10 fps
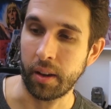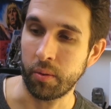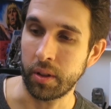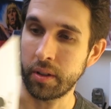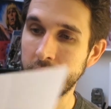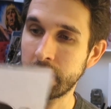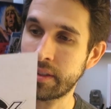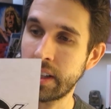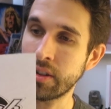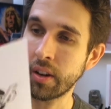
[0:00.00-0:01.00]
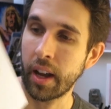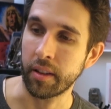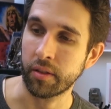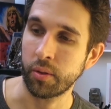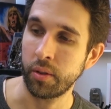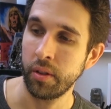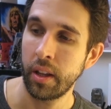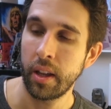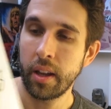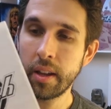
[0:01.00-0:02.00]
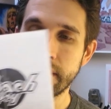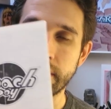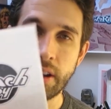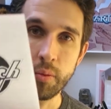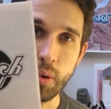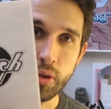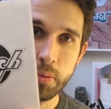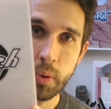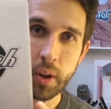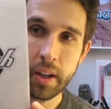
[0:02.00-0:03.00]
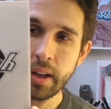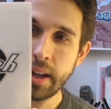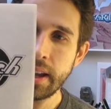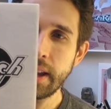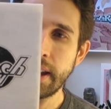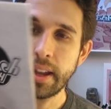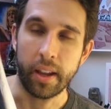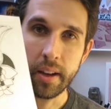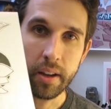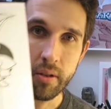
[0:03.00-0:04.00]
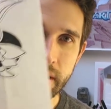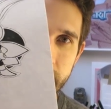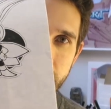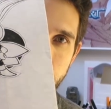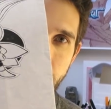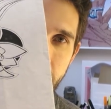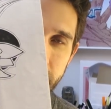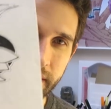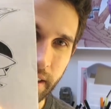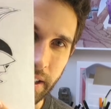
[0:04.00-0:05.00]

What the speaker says: I was a senior in high school. It's called Roach Boy, and here he is in the back. It's